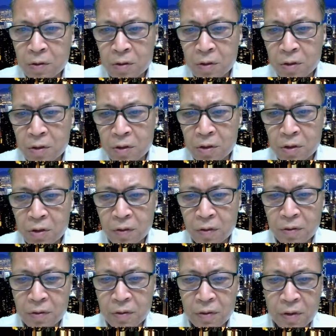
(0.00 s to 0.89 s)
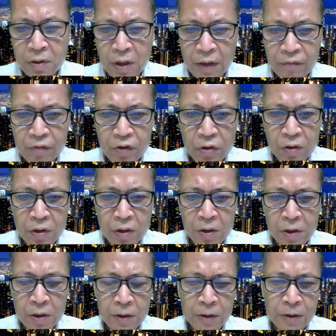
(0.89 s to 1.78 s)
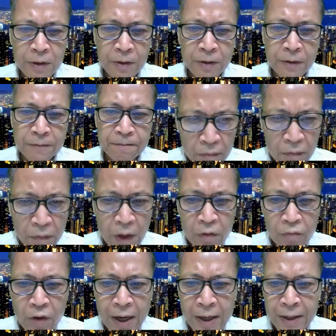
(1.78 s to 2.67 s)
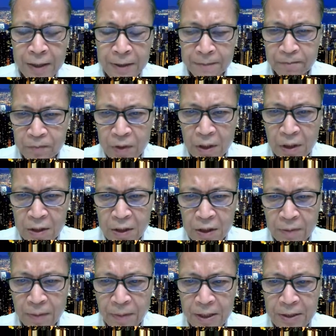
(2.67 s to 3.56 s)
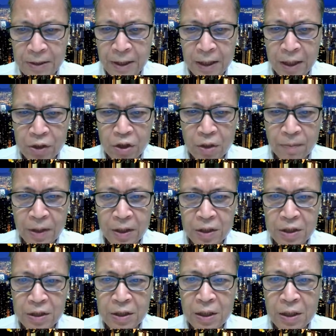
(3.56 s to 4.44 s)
So if you rent a space in a shopping